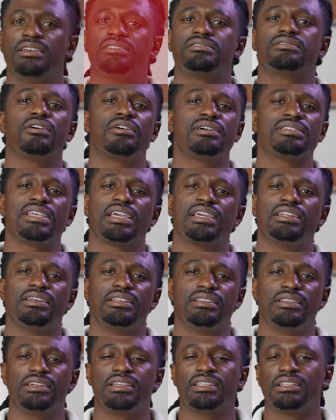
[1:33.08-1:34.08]
Let's start taking a
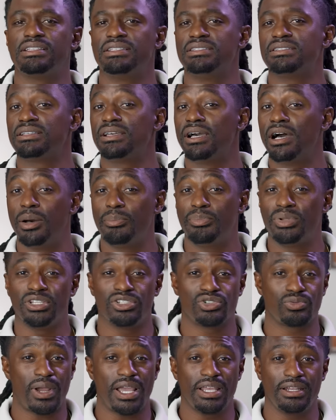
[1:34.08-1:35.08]
look at these
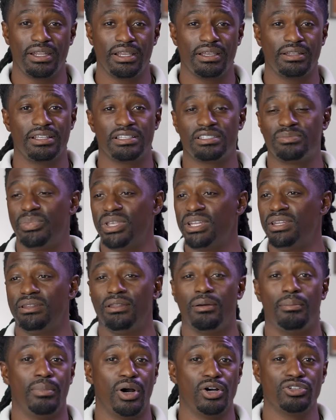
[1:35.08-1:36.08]
companies right now that's spending
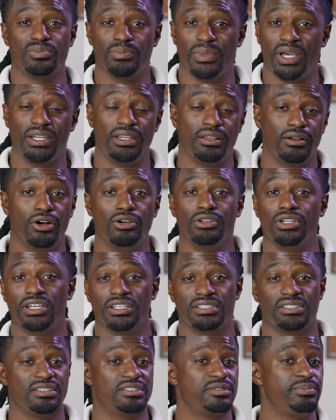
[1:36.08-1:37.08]
the most money on
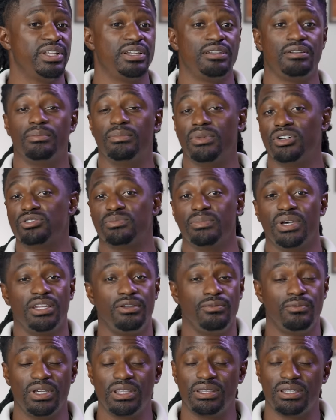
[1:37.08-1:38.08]
us and spending the most money
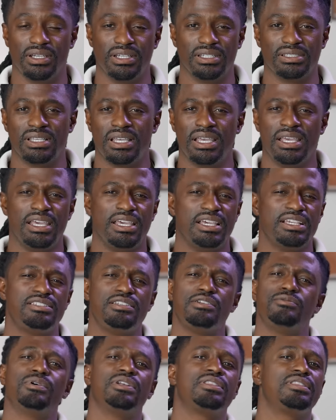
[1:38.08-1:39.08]
with us and
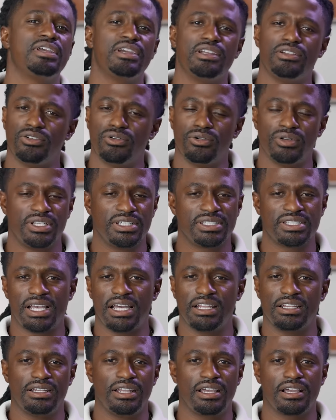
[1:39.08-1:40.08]
see what they're doing
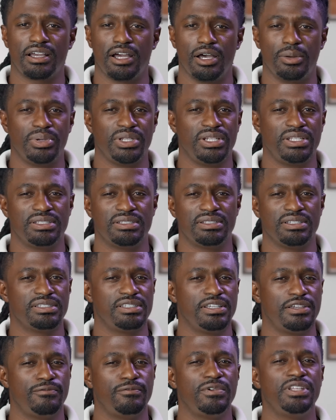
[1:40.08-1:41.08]
inside of their companies to
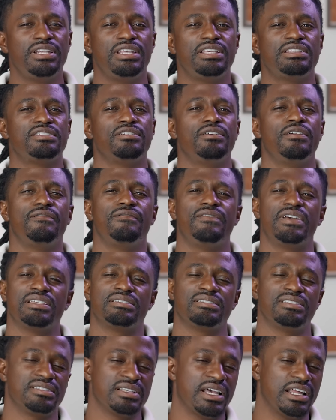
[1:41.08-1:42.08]
see if we need to
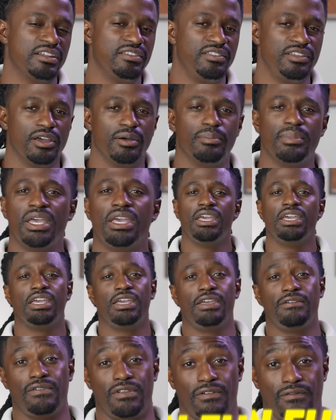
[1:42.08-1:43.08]
invest inside of them
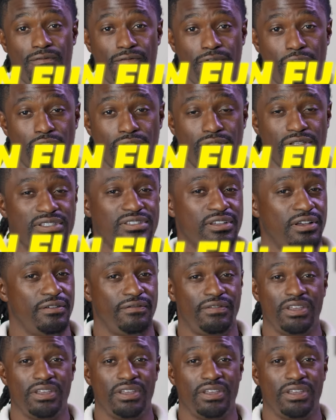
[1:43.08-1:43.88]
even further. So